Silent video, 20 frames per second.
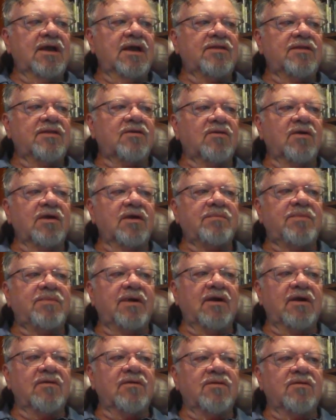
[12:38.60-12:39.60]
and the growing
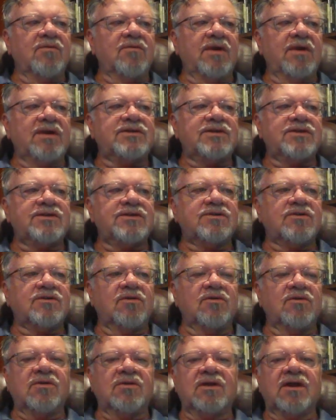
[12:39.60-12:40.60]
power of the racist
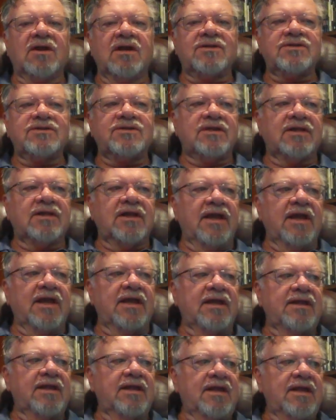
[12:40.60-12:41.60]
Klu Klux
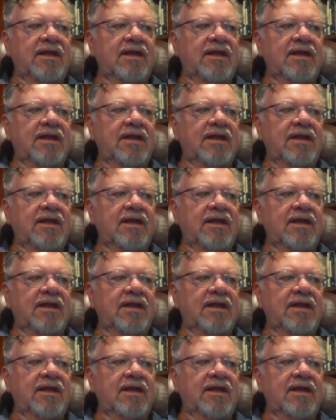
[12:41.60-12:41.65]
Klan.